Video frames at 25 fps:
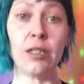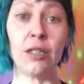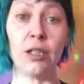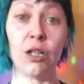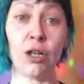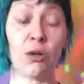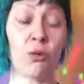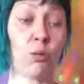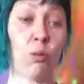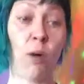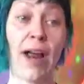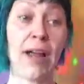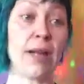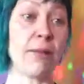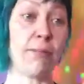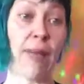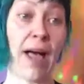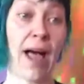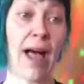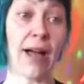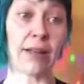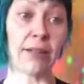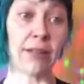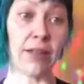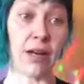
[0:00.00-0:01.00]
you're right
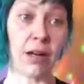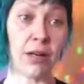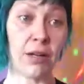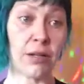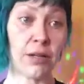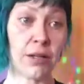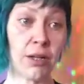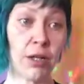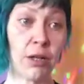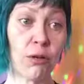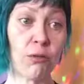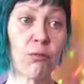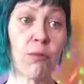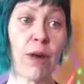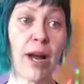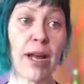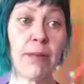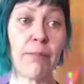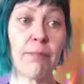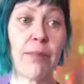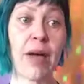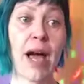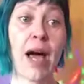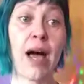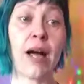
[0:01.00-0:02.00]
back there. You're
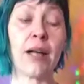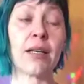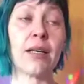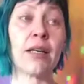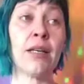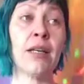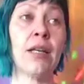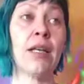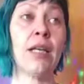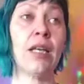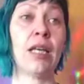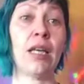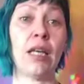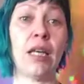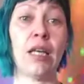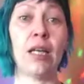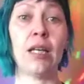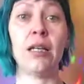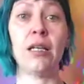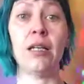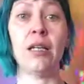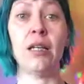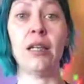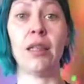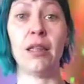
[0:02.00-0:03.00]
right back
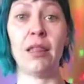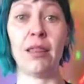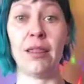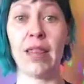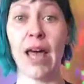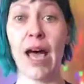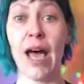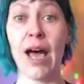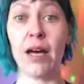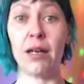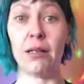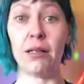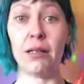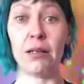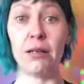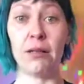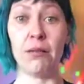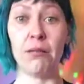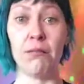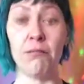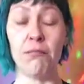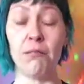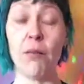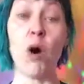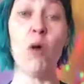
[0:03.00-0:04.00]
in that
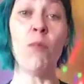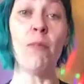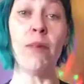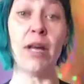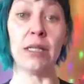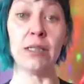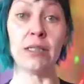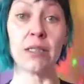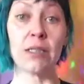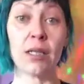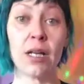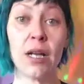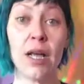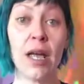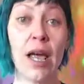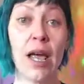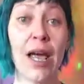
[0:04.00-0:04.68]
moment.